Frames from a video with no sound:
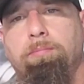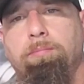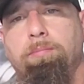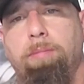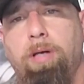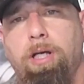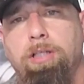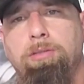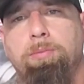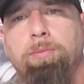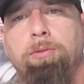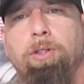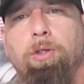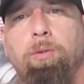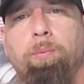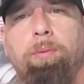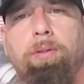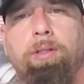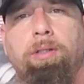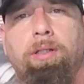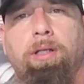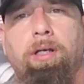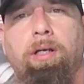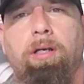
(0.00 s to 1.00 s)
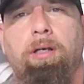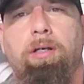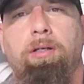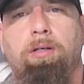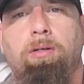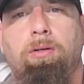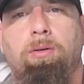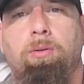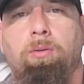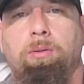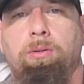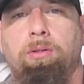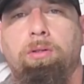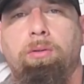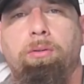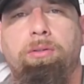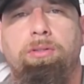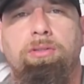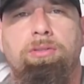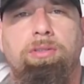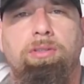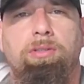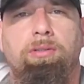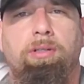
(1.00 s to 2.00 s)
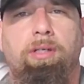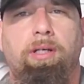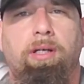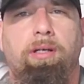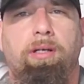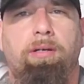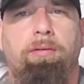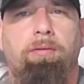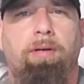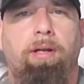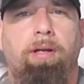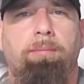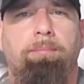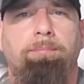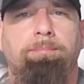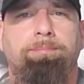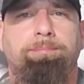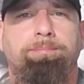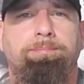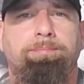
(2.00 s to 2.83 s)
possibly open and carry or concealed carrying, right?